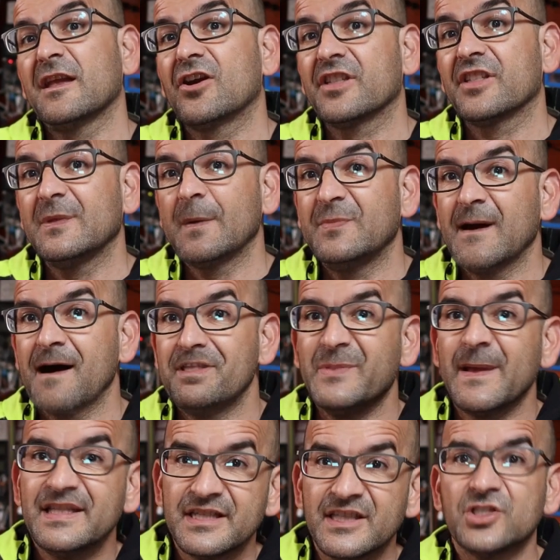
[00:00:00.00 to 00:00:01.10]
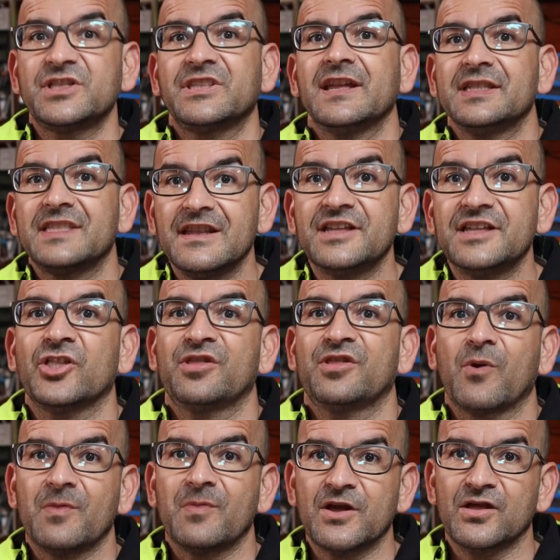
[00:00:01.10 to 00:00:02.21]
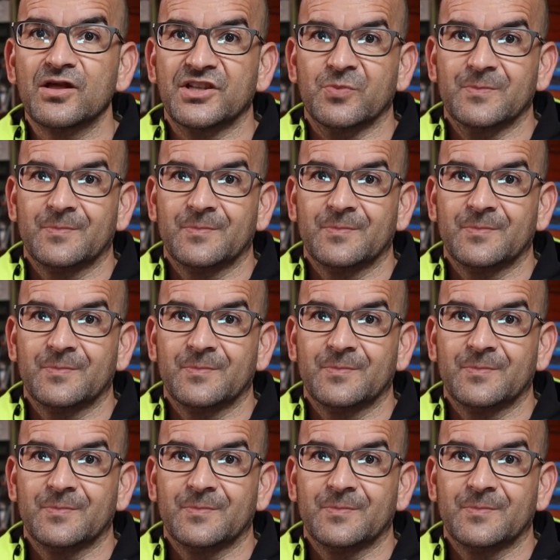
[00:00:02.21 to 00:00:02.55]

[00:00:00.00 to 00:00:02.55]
can draw about 20 to 30 liters per minute.